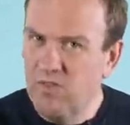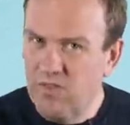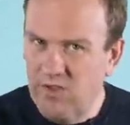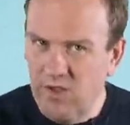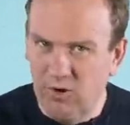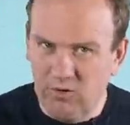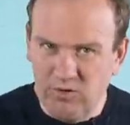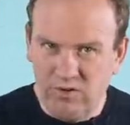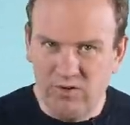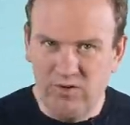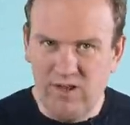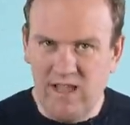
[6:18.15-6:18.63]

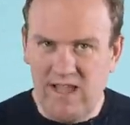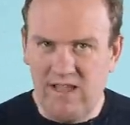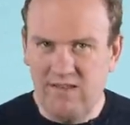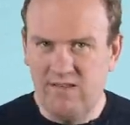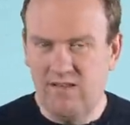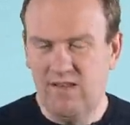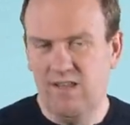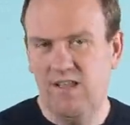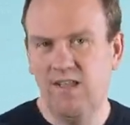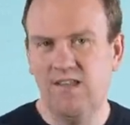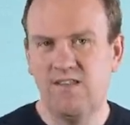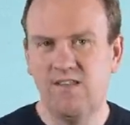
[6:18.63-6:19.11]
Don't do
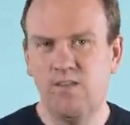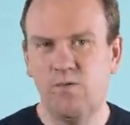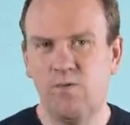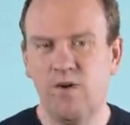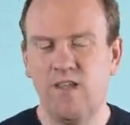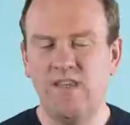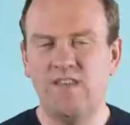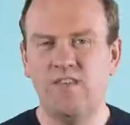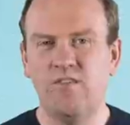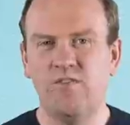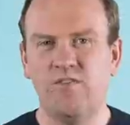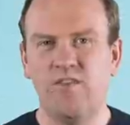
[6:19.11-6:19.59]
that. It's a
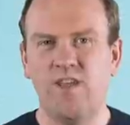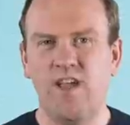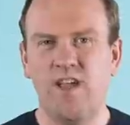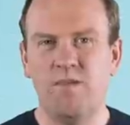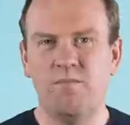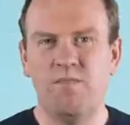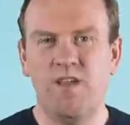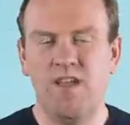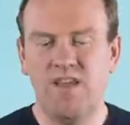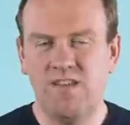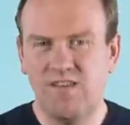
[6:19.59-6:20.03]
waste of time.